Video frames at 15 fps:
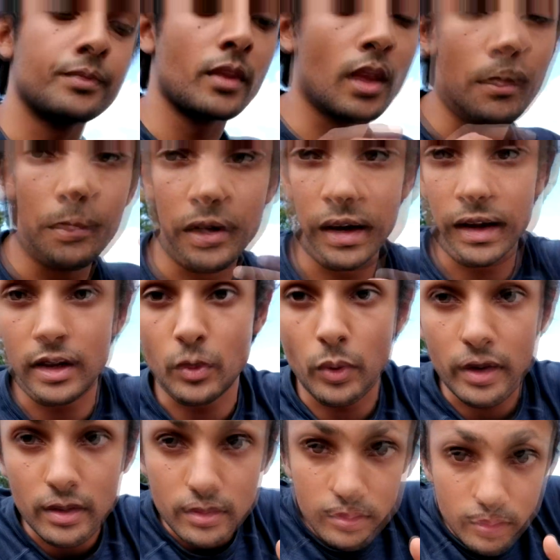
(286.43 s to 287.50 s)
But
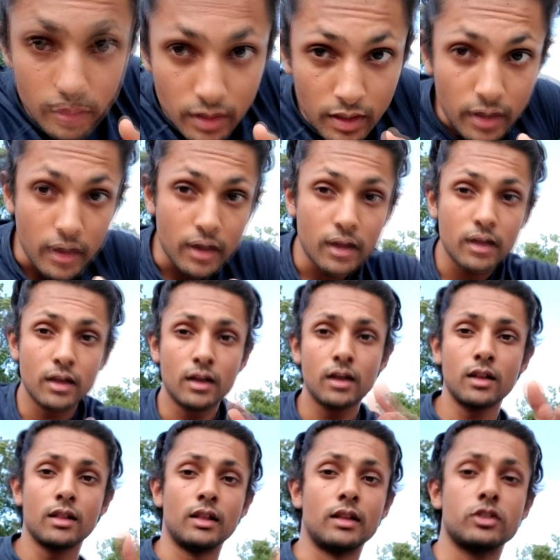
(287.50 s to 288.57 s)
anyways,
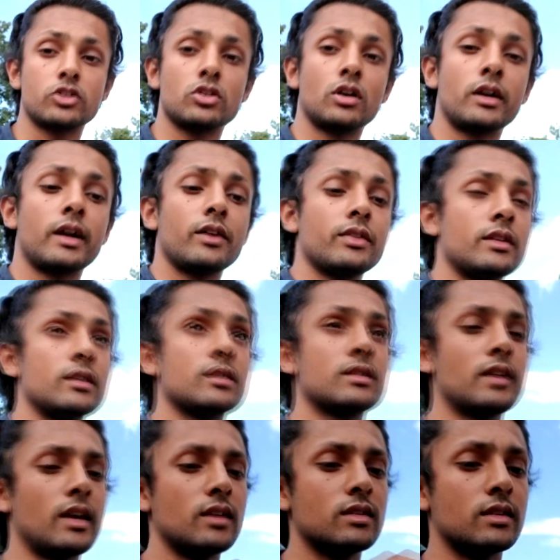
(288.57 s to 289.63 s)
let's start out this
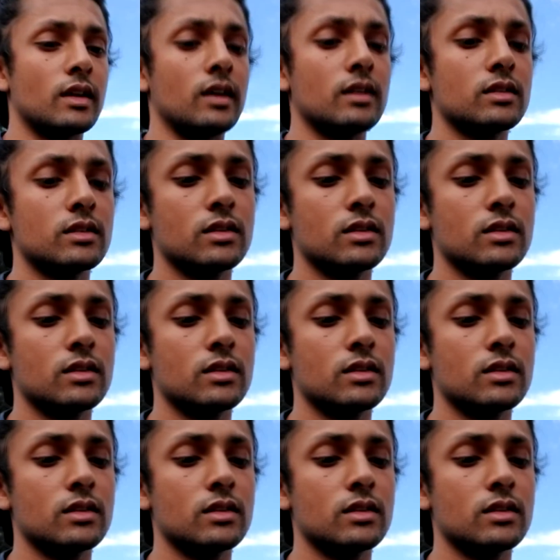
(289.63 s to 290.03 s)
taste test.